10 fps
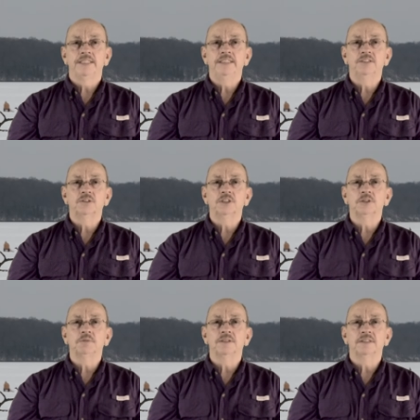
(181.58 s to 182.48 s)
This
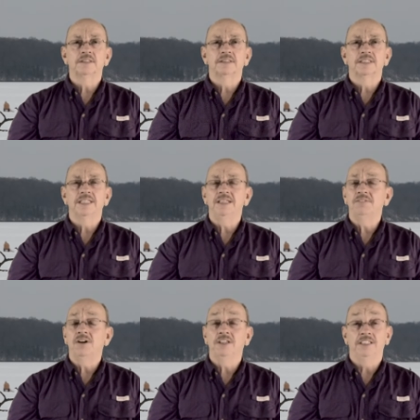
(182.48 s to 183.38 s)
Christmas,
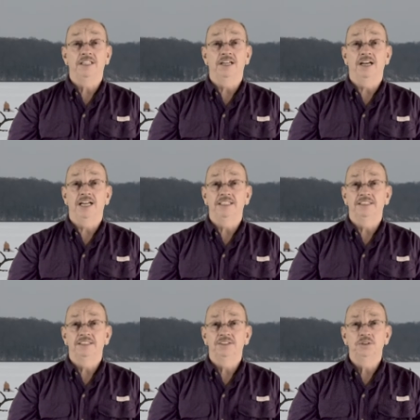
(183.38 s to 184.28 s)
give all you got.
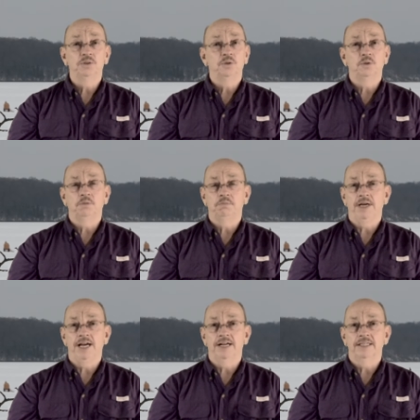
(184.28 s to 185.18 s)
Don't hold
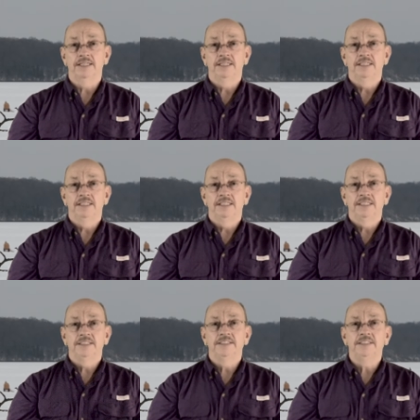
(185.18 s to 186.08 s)
back.
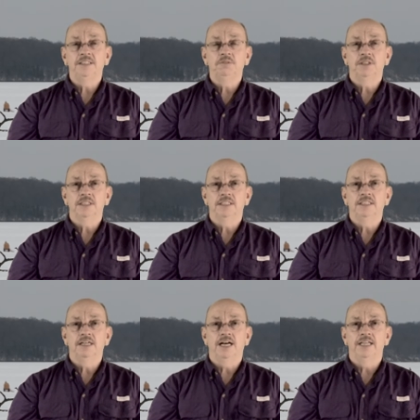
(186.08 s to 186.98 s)
See what
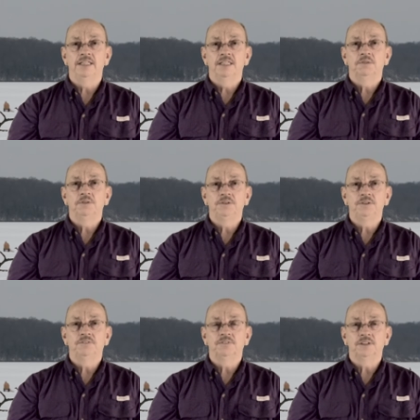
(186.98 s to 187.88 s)
God will
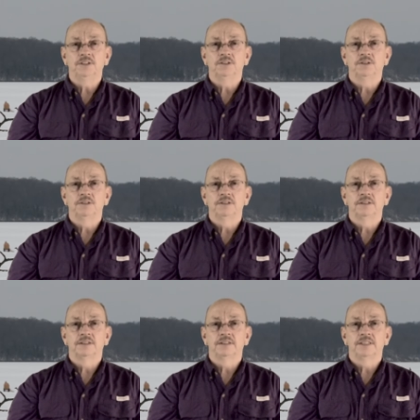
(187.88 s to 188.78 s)
do for you.
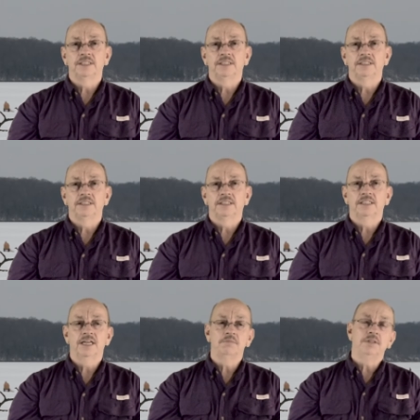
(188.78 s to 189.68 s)

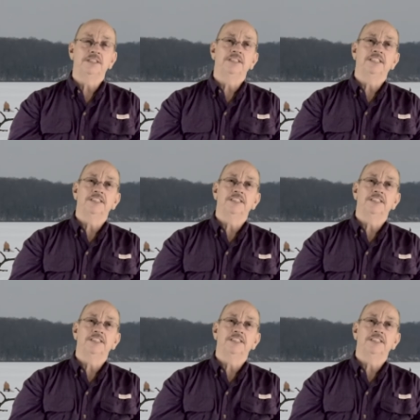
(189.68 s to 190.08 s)
God bless you.